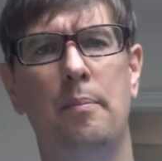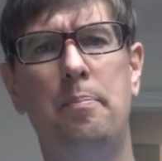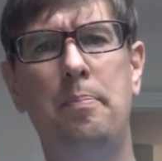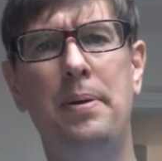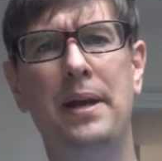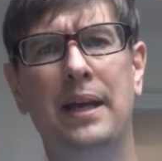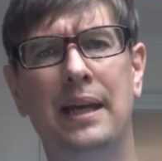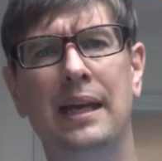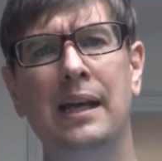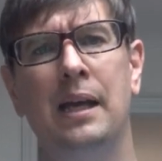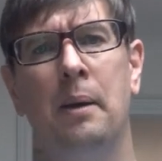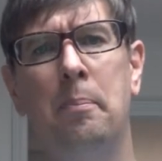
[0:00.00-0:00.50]

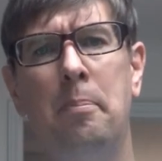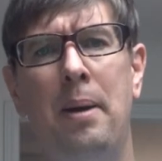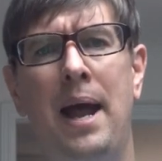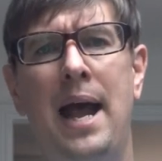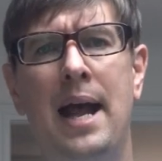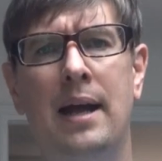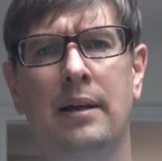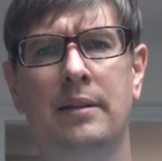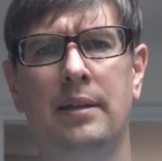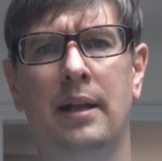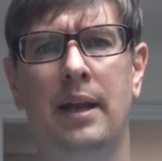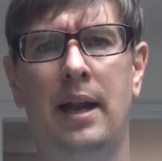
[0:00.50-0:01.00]
Picking a
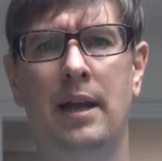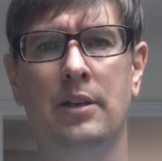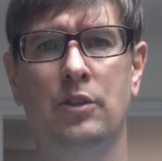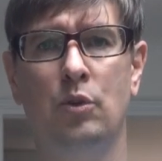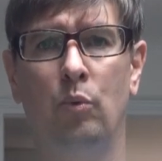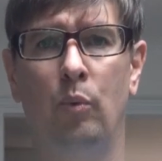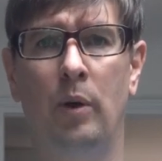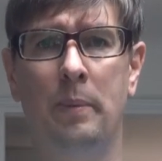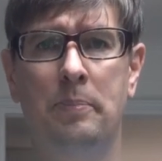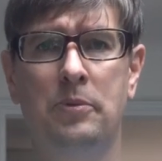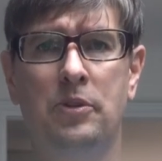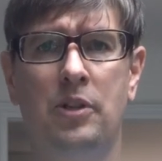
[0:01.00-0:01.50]
pack that has
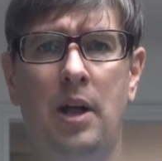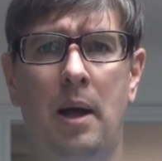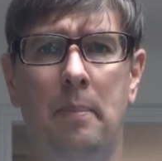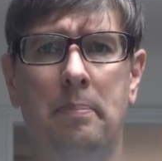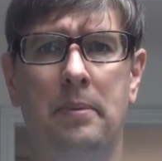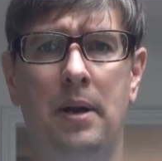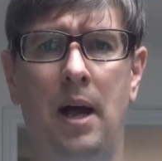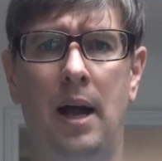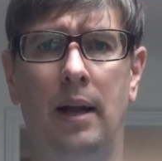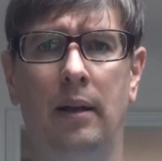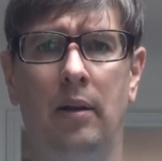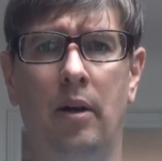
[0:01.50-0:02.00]
ripstop
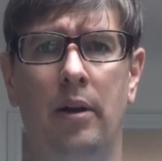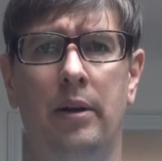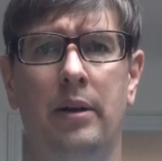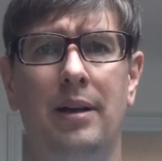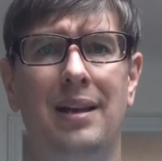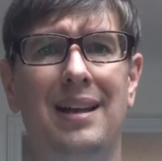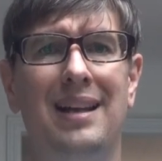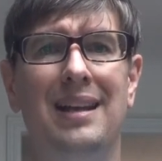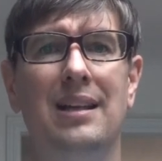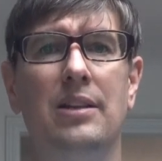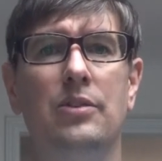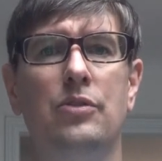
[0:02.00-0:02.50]

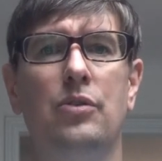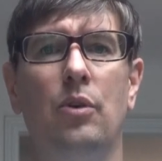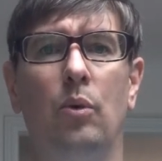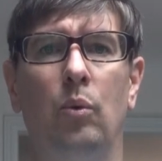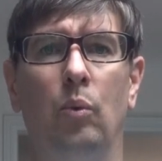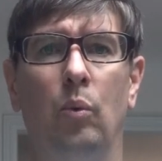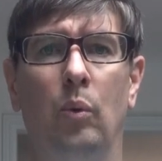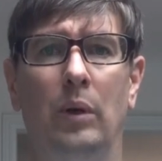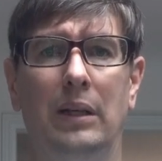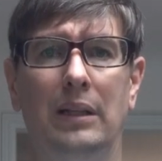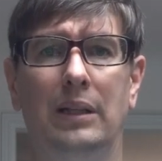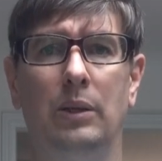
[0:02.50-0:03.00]
nylon is
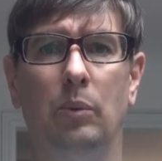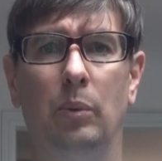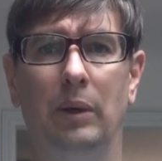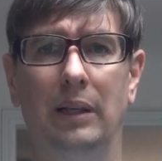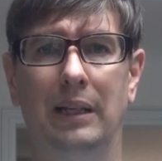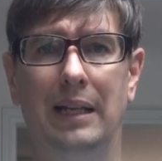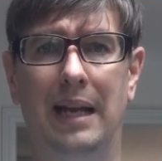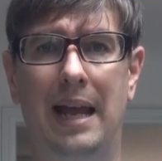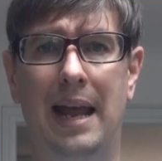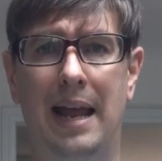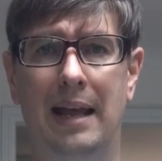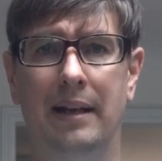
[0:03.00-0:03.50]
really,
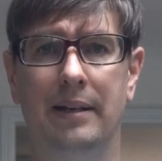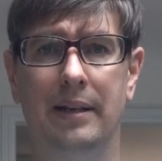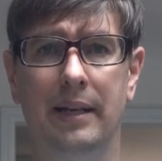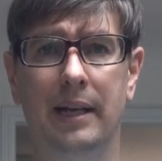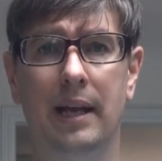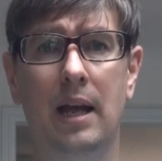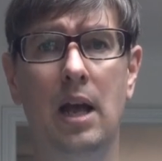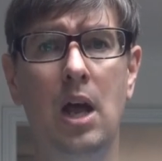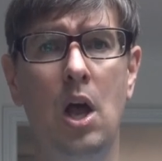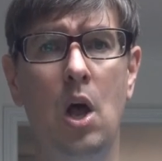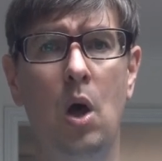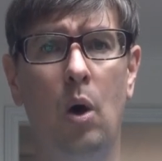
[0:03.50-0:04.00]
really handy.
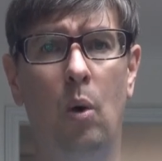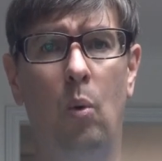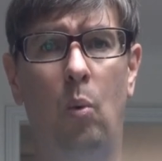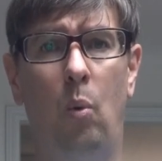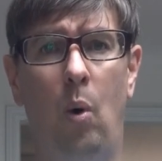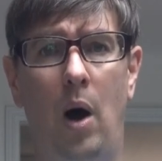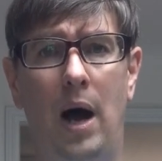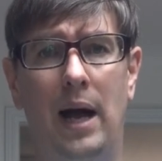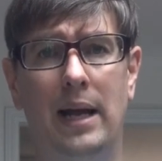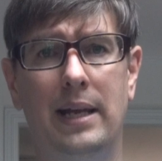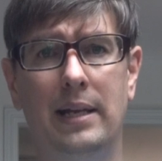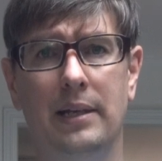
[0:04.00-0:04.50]

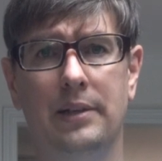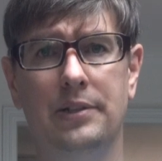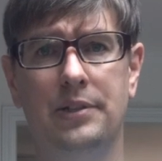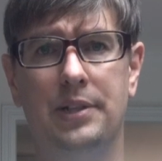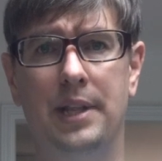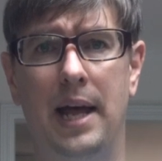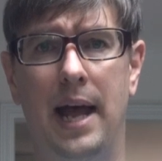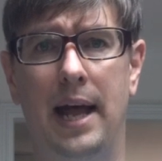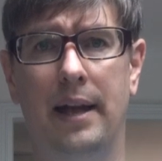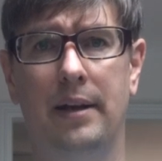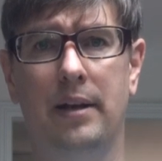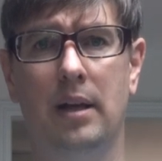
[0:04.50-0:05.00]
Why is
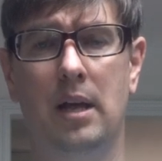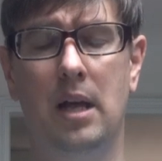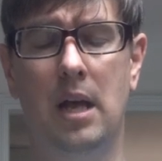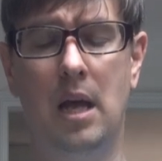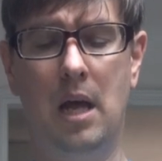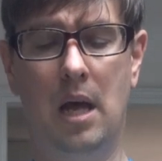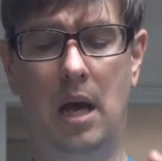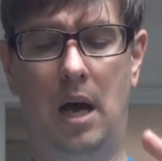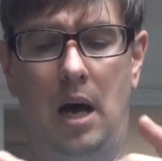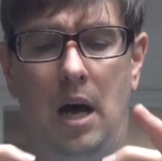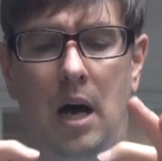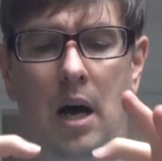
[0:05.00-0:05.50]
that?
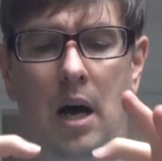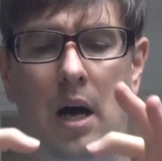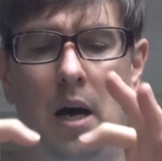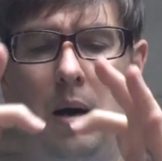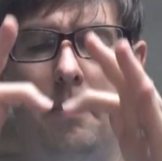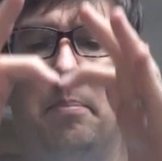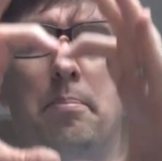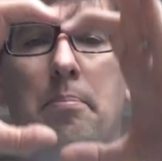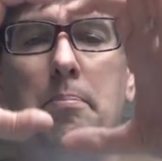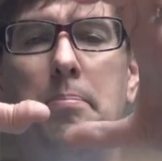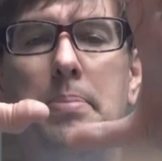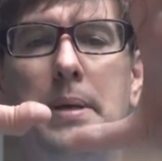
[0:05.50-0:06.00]

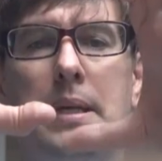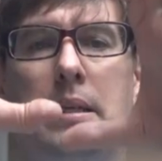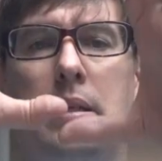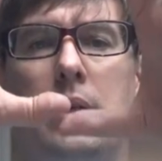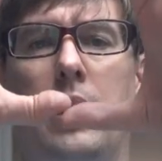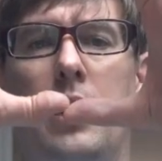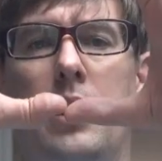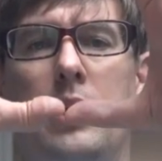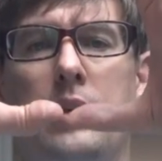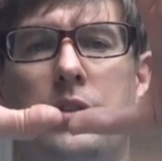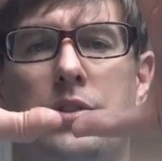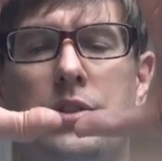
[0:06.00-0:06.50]

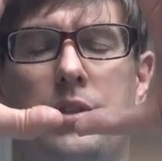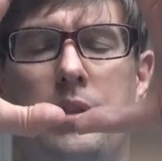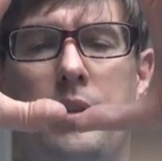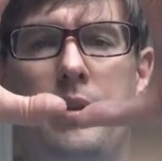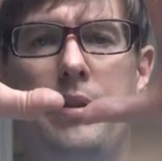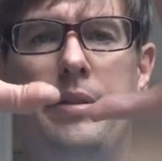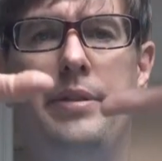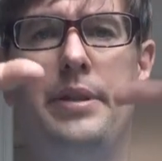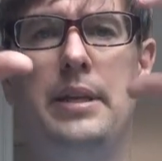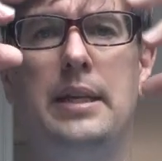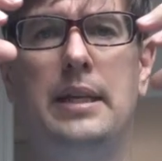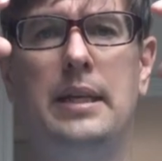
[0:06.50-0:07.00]

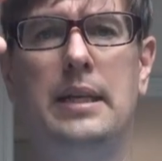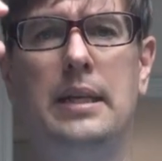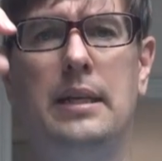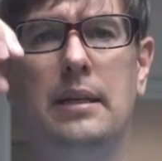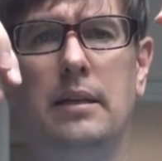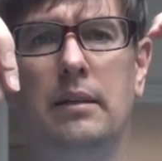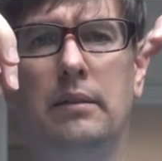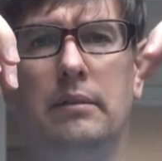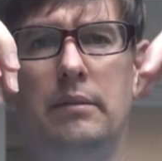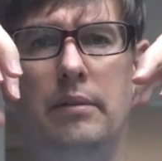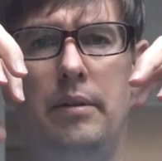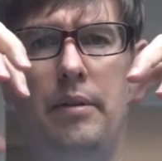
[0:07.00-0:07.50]
Because
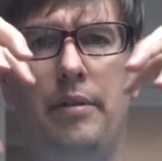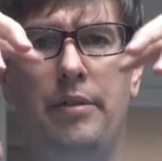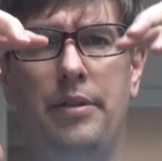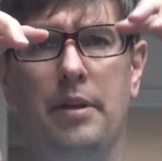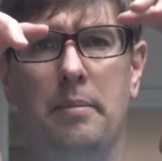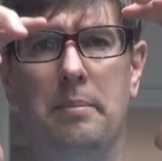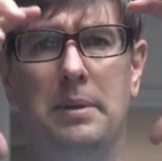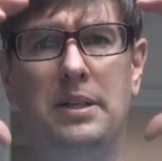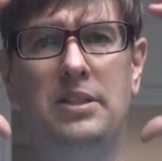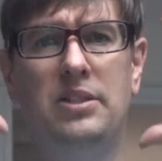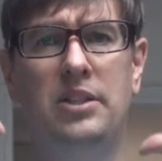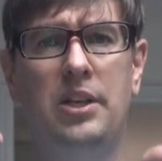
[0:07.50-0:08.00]
the the
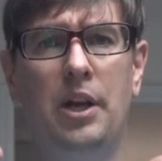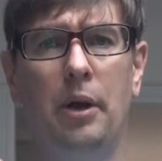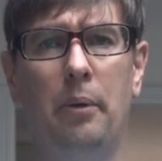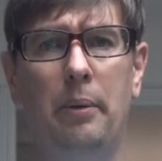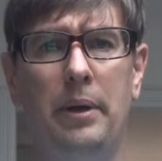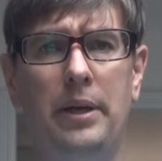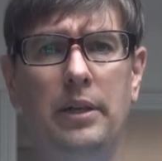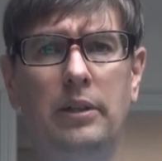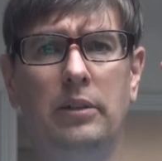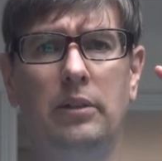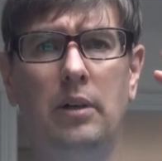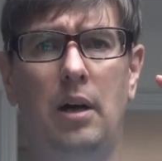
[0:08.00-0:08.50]

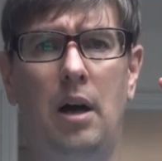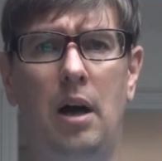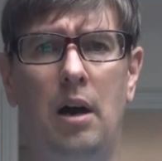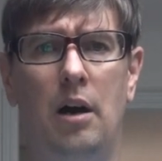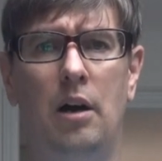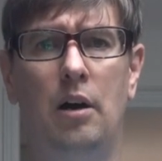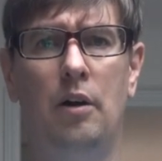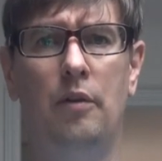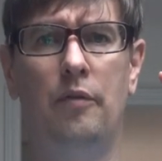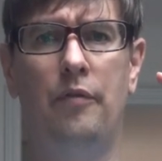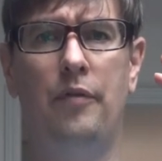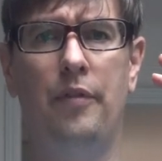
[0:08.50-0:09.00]
material
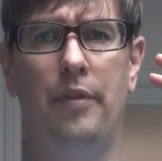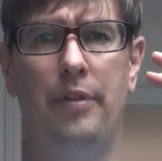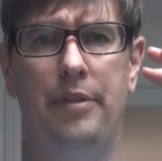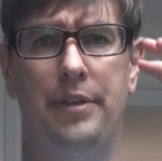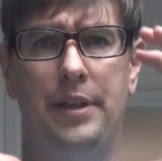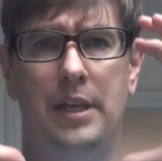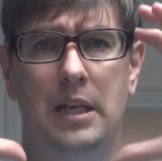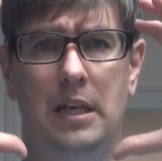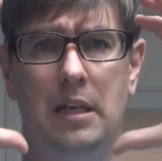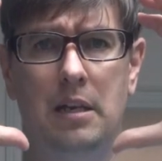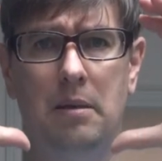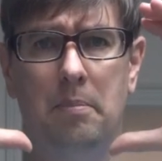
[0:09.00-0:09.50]
of
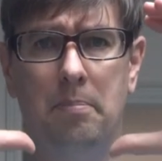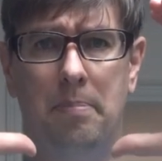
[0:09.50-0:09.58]
the